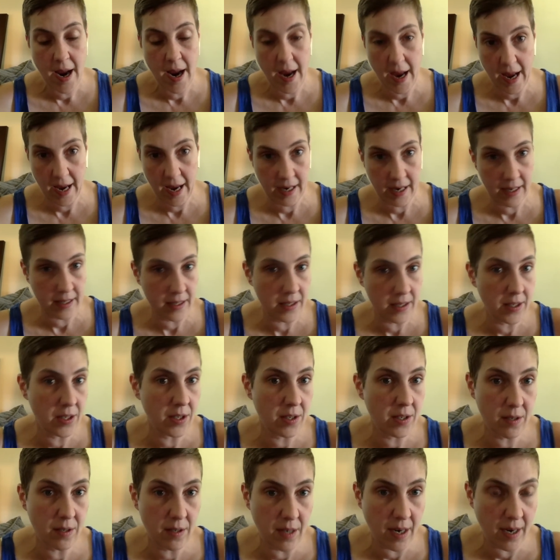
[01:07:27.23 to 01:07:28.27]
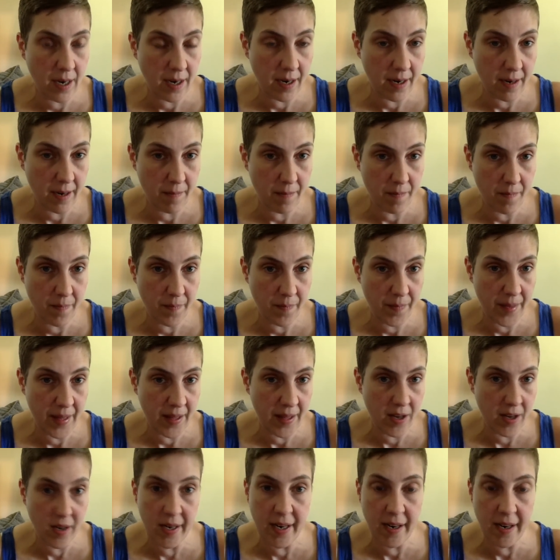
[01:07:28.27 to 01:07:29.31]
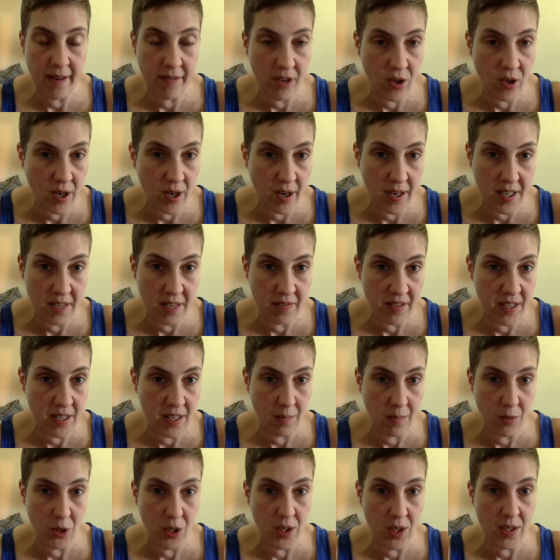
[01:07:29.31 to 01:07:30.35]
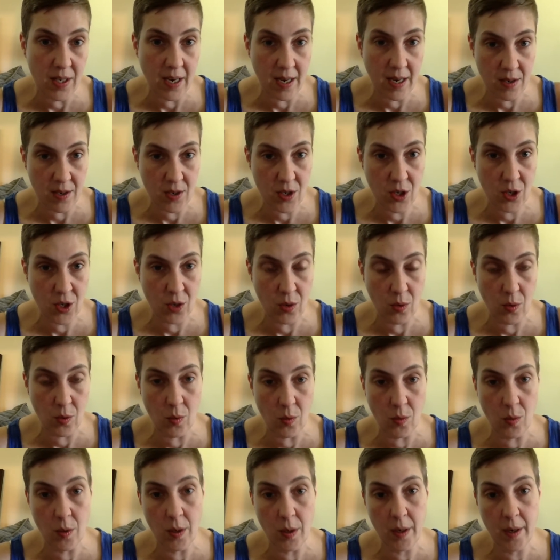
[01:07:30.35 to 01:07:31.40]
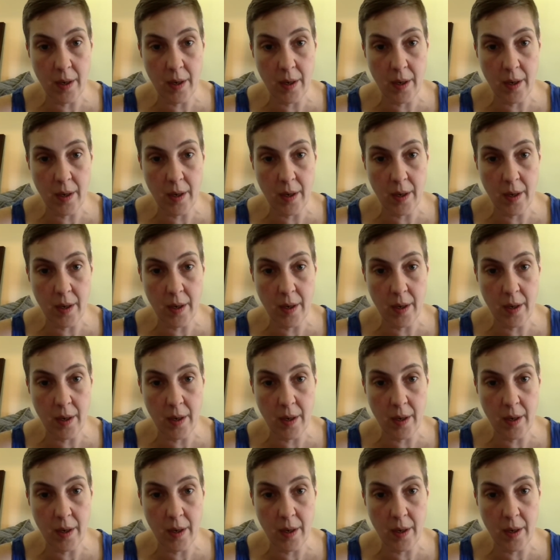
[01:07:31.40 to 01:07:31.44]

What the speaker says: and they're going to have all kinds of assumptions as to